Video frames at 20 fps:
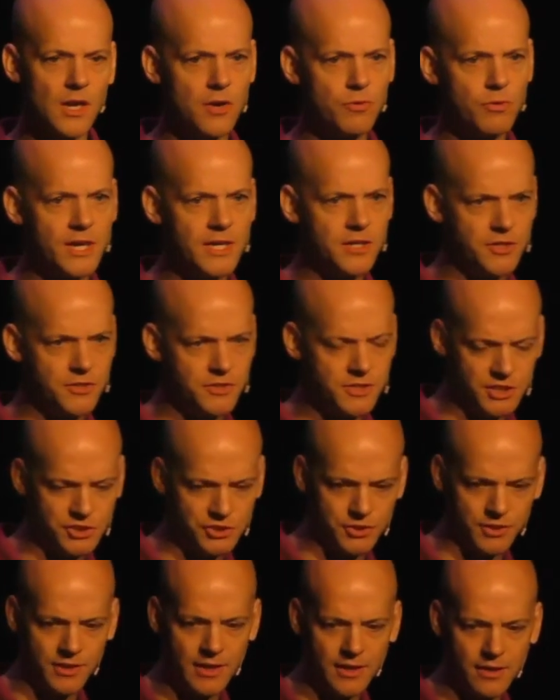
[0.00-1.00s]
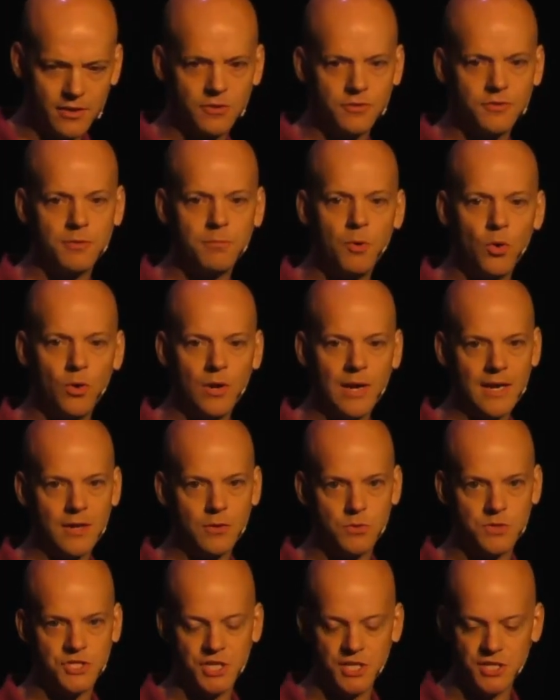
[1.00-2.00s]
Array notation, getting onto more
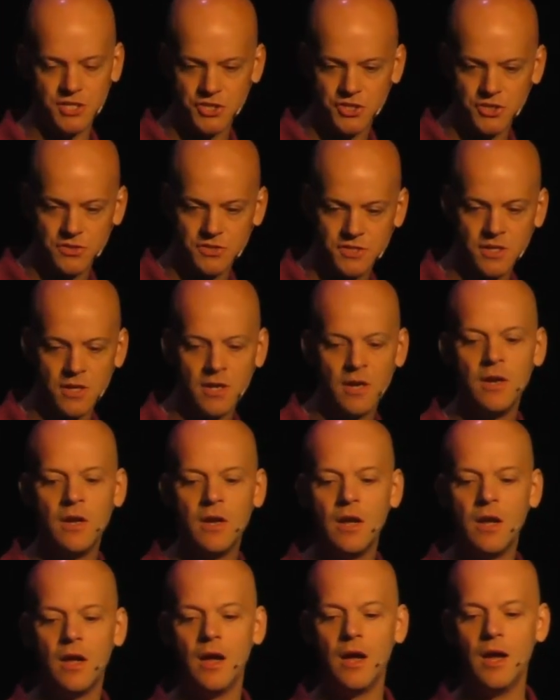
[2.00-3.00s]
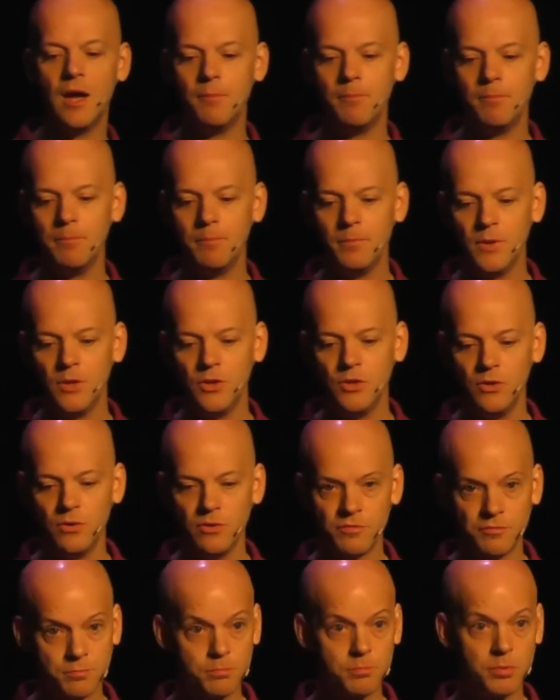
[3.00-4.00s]
languagey issues. You
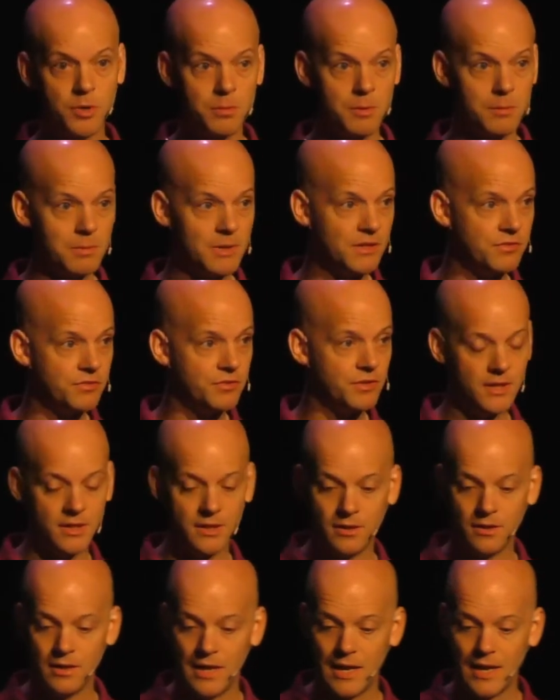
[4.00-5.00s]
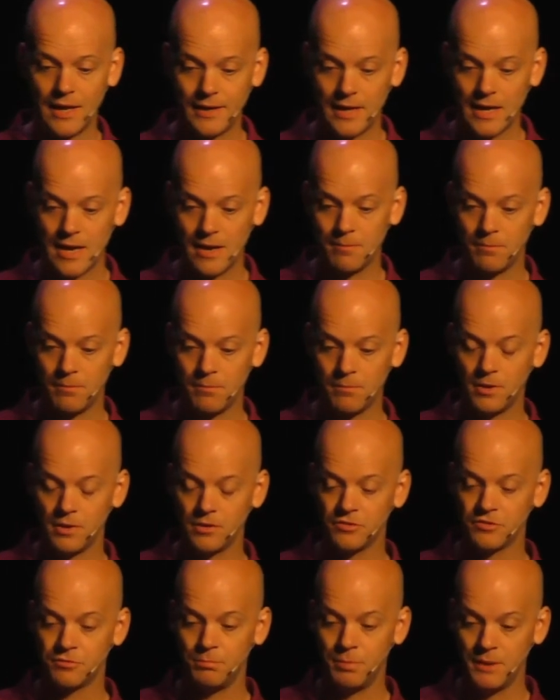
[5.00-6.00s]
have probably seen Adam
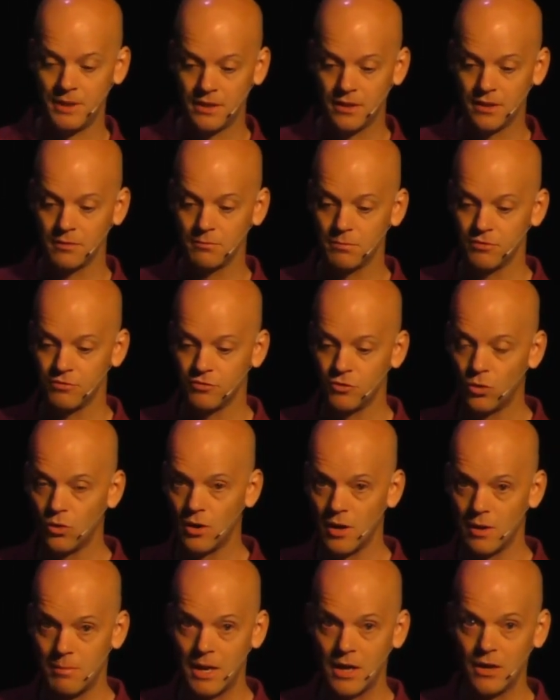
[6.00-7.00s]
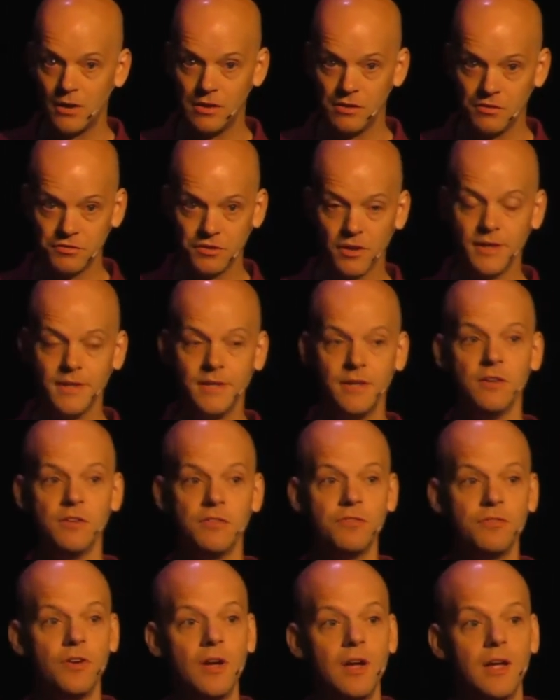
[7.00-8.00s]
speaking before about his
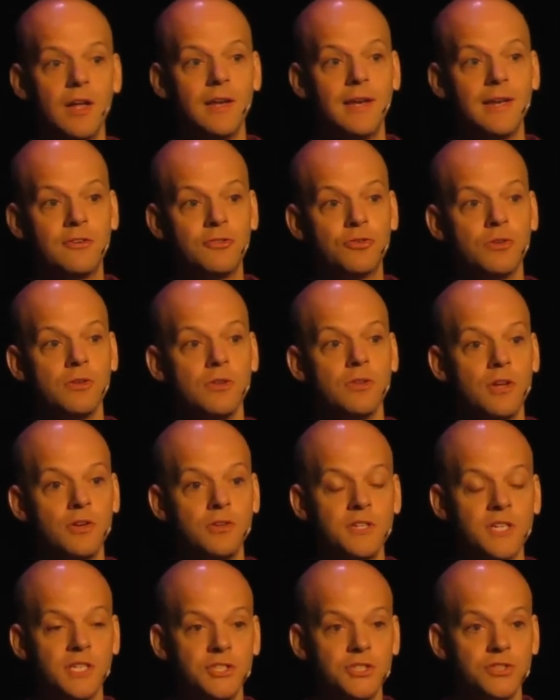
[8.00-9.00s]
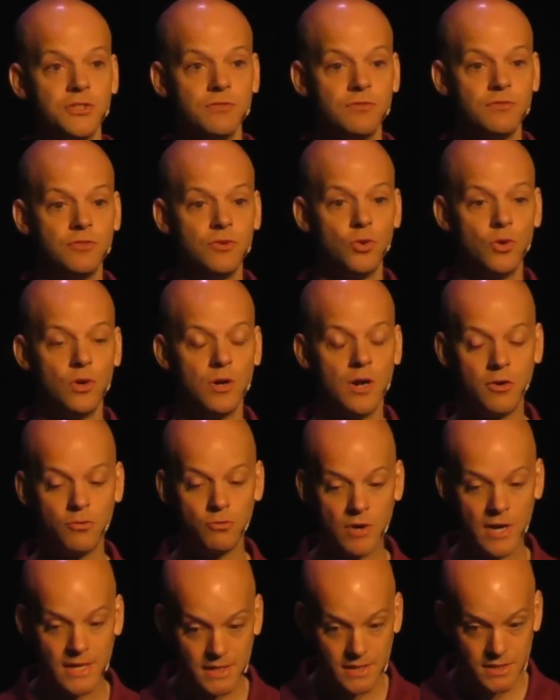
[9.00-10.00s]
ideas for a literal notation for
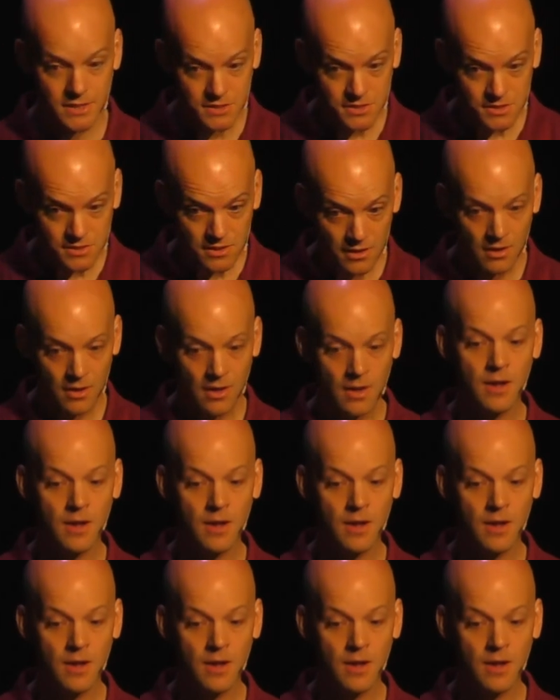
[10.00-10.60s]
arrays.